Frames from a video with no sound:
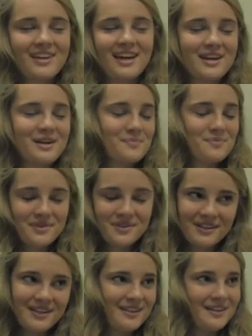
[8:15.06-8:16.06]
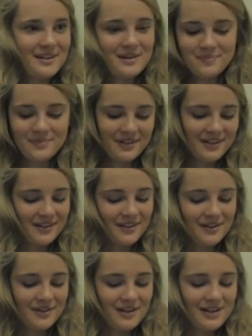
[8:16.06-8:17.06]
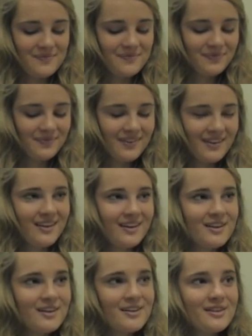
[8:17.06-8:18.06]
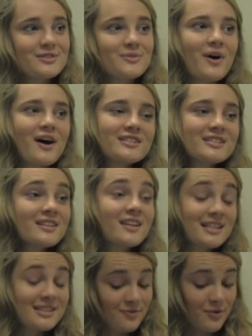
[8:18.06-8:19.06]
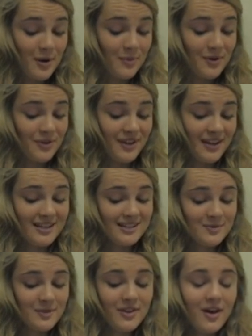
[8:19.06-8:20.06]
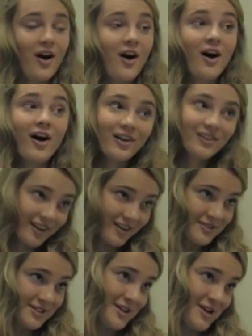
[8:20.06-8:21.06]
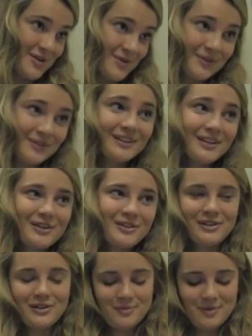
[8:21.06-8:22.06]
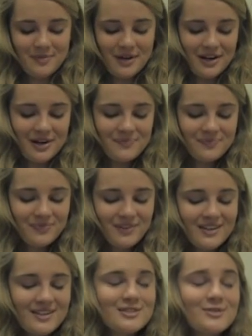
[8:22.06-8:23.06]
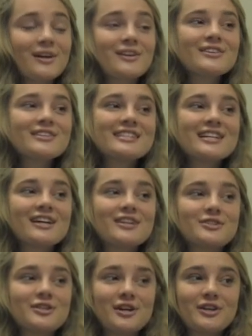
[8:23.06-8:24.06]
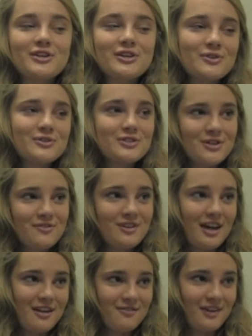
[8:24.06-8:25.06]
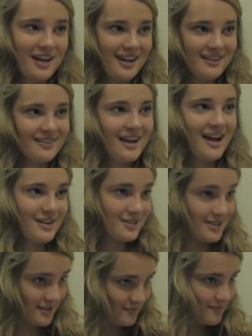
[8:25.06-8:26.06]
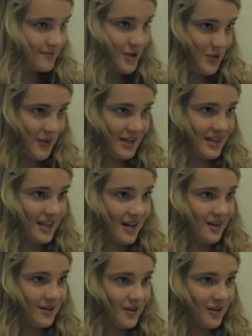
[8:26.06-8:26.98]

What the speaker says: I completely agree. So on to less formal things. We'd all love to know you a little bit better. So I understand you're a huge UVA fan, as you went there,